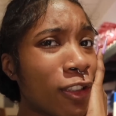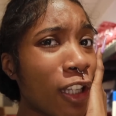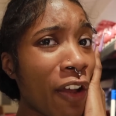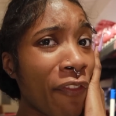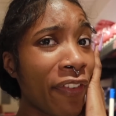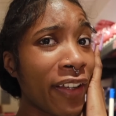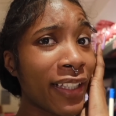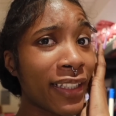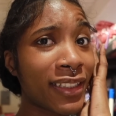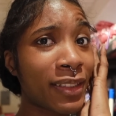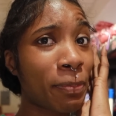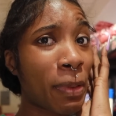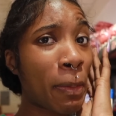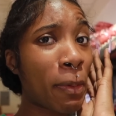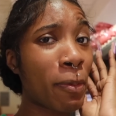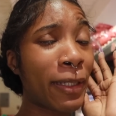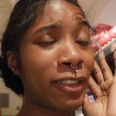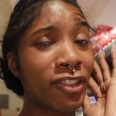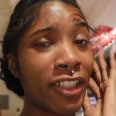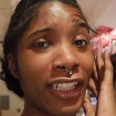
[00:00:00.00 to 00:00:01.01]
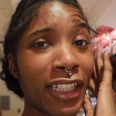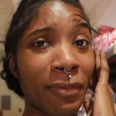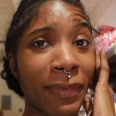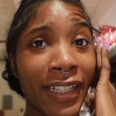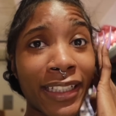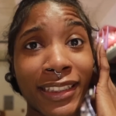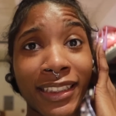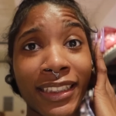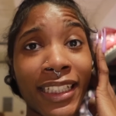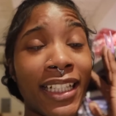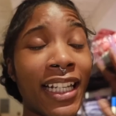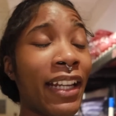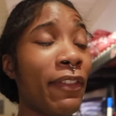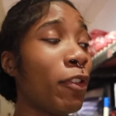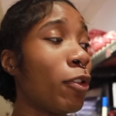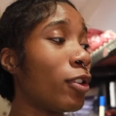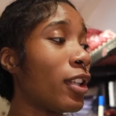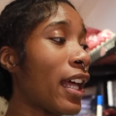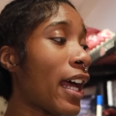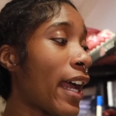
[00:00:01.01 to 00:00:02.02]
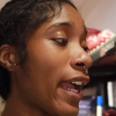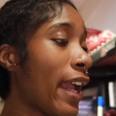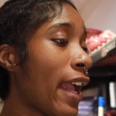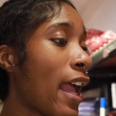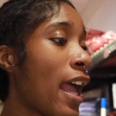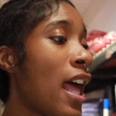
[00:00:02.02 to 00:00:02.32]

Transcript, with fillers: office, people be treating them like shit, not even gonna lie.